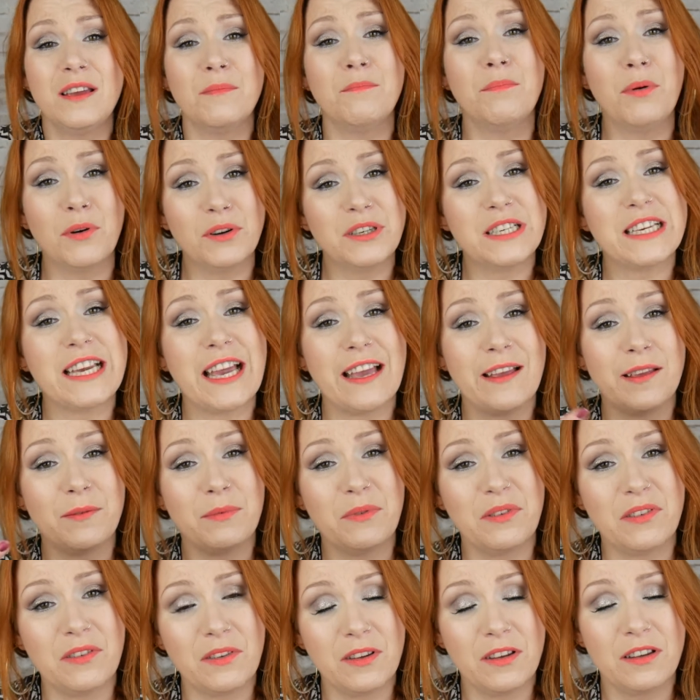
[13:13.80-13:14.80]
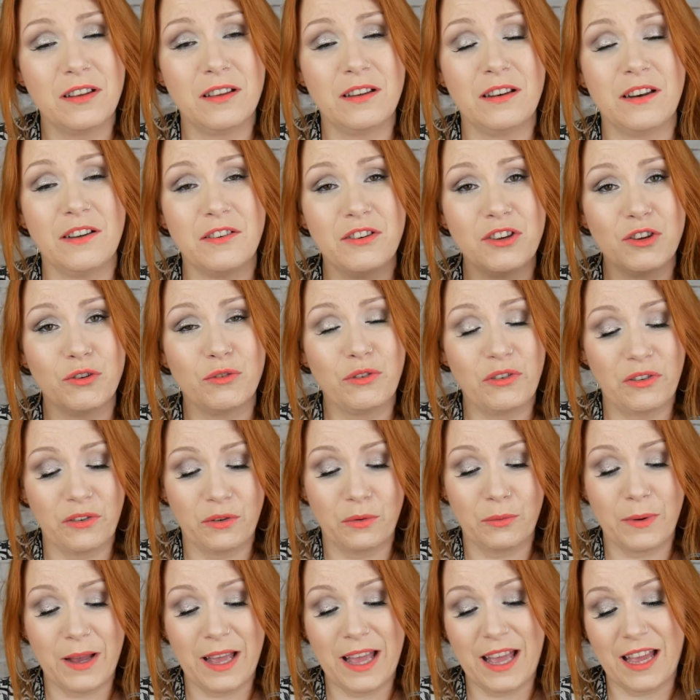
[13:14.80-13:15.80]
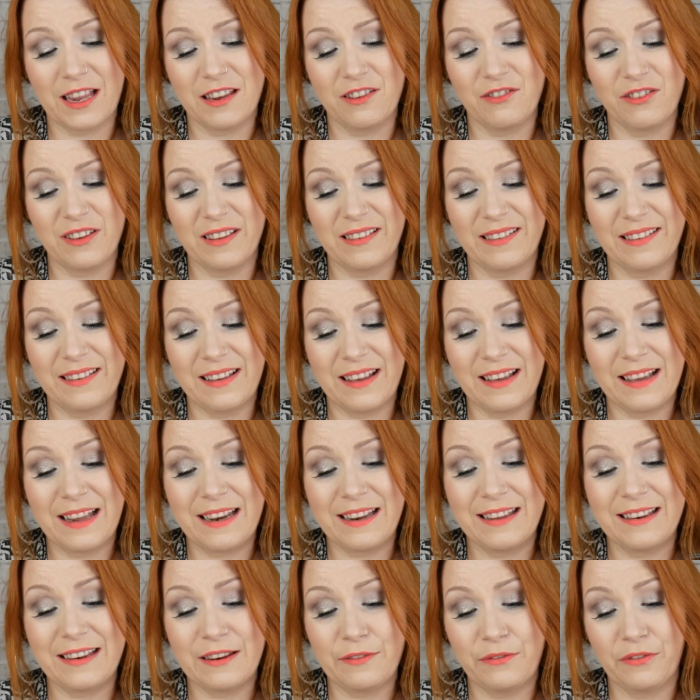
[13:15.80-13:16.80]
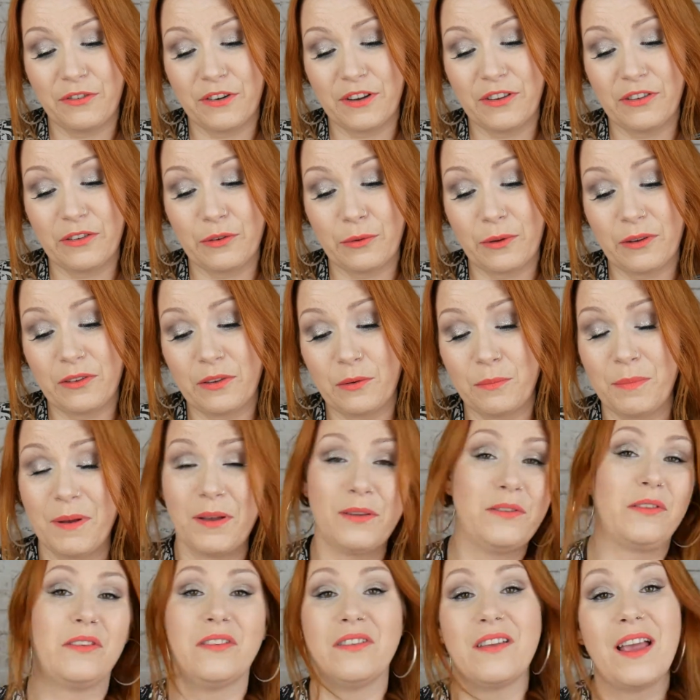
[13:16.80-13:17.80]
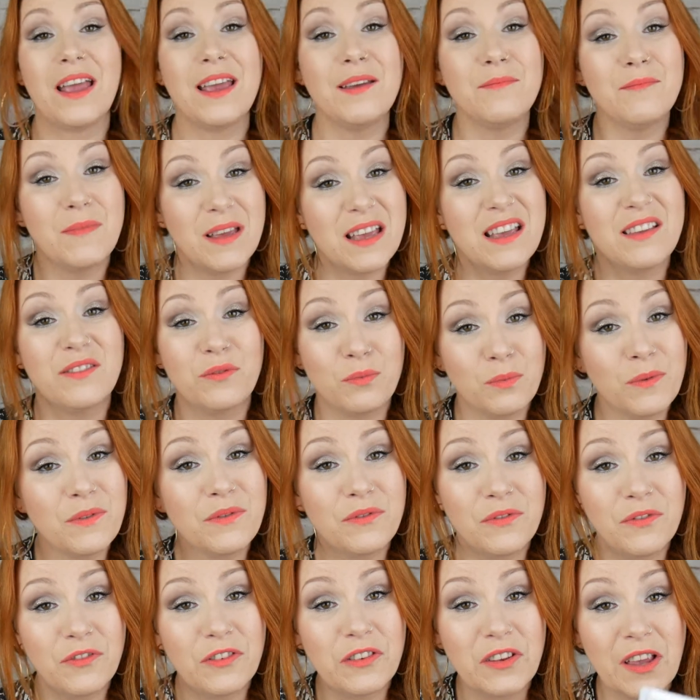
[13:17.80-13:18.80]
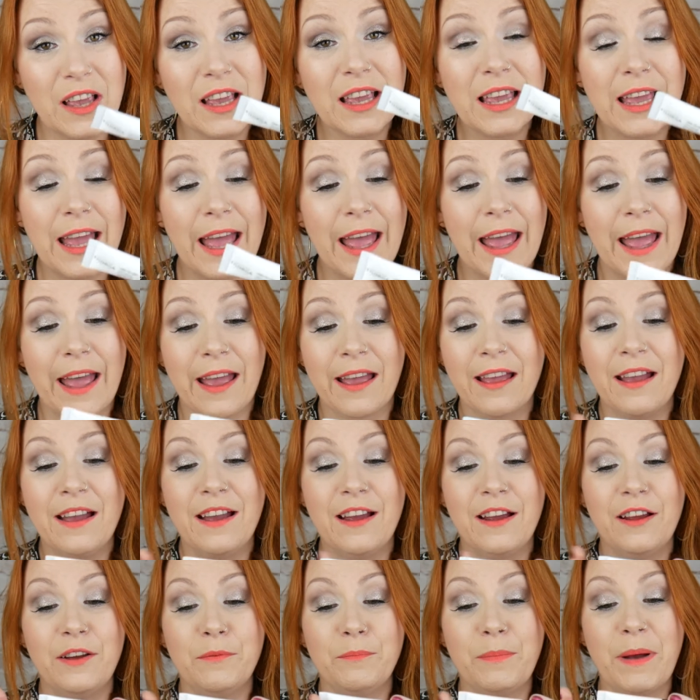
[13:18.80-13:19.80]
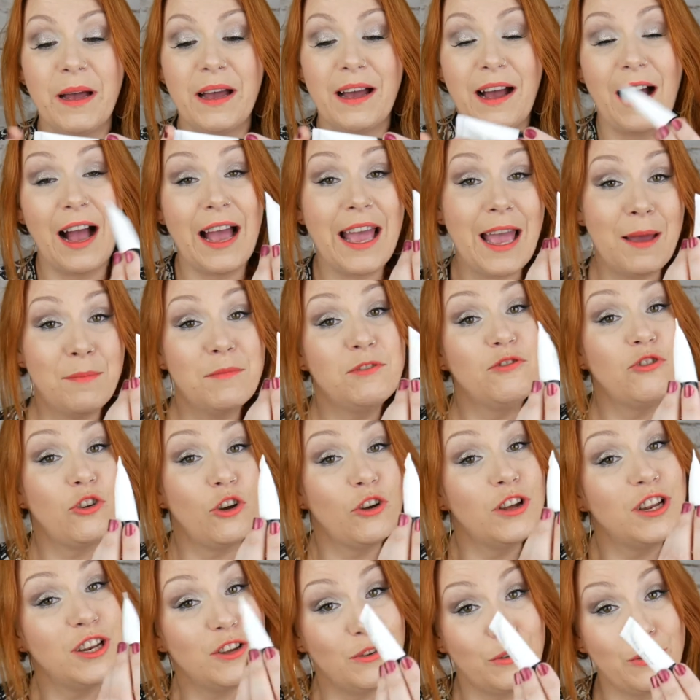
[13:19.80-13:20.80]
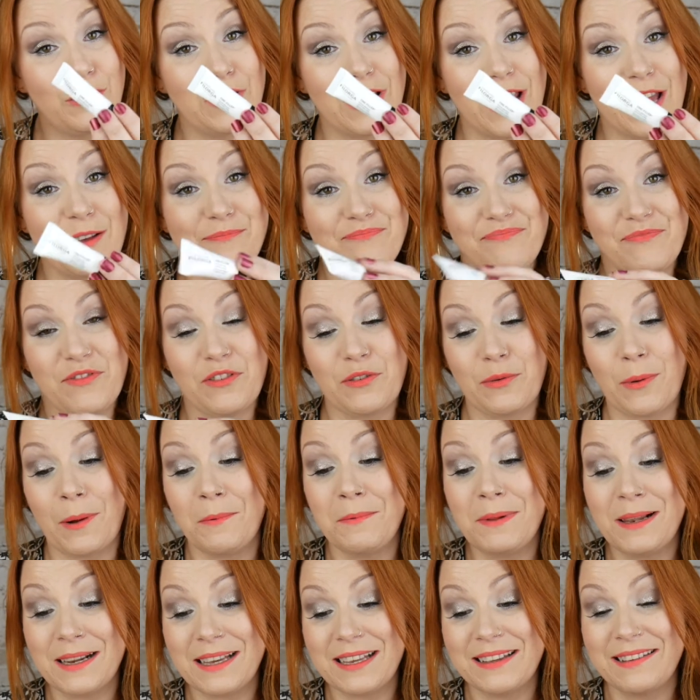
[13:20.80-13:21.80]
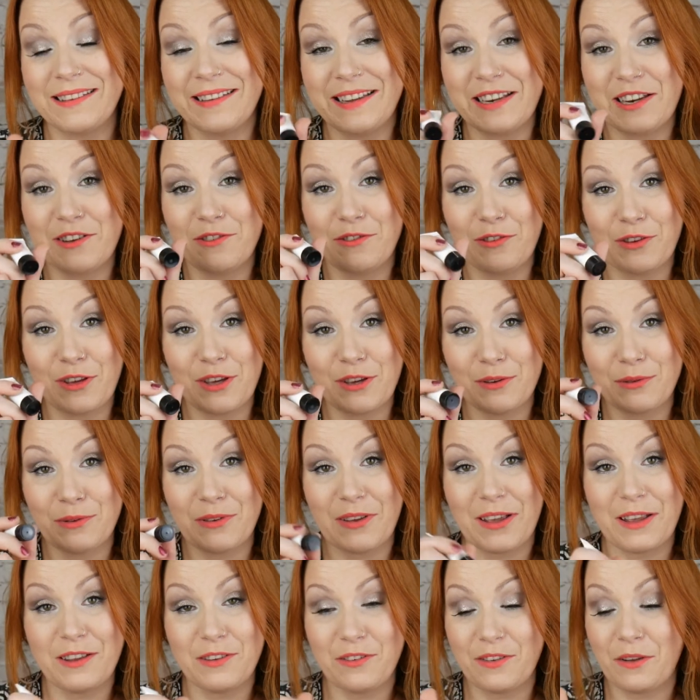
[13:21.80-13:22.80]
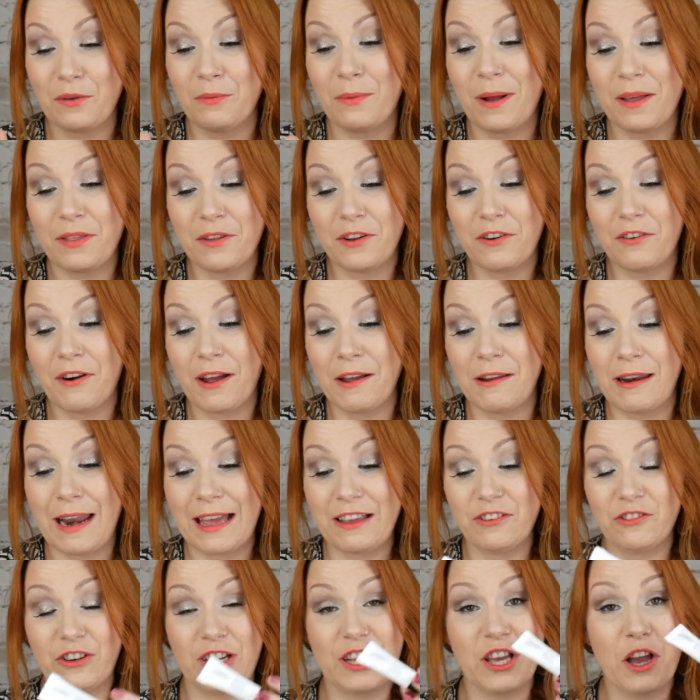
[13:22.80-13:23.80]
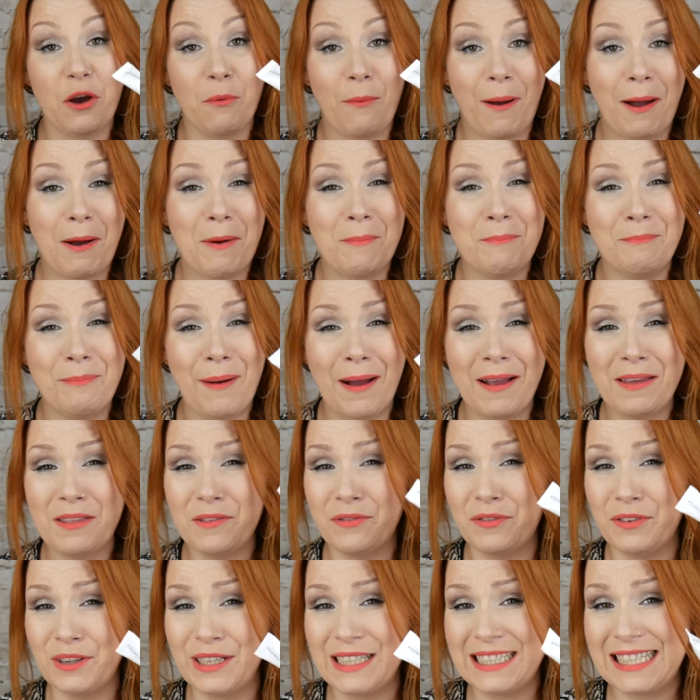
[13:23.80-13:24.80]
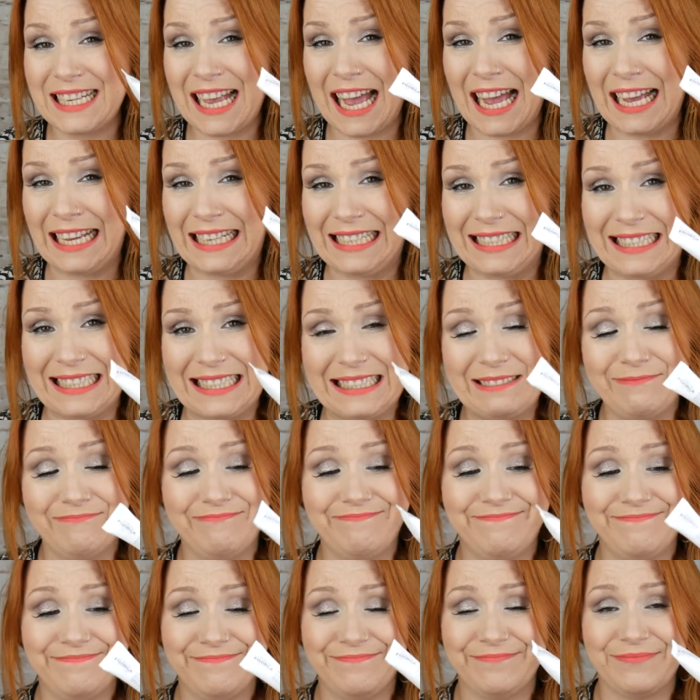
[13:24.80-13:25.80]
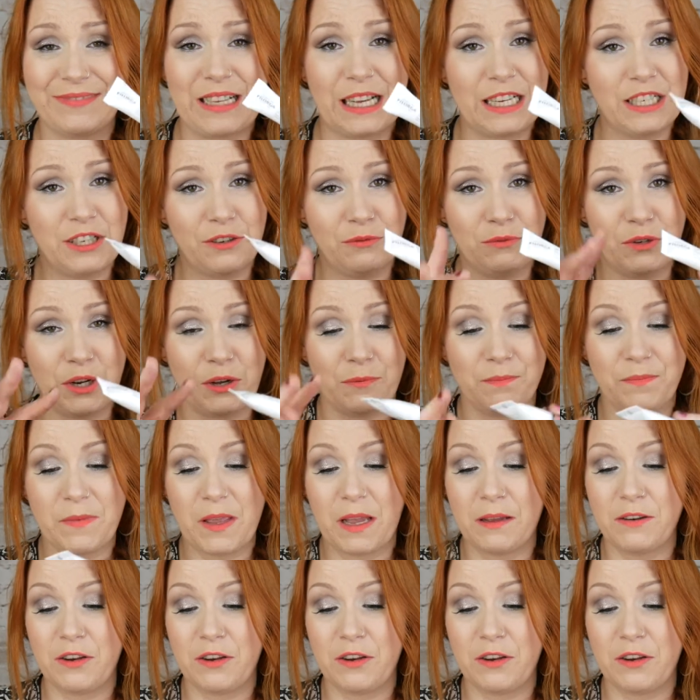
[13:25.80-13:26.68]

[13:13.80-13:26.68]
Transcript: your body gets, you know, used to it and you can see any difference. So I suppose the same is with skincare, but I am enjoying using it, so I will continue to use it. So whether I'll actually go out and buy the full size, I don't know.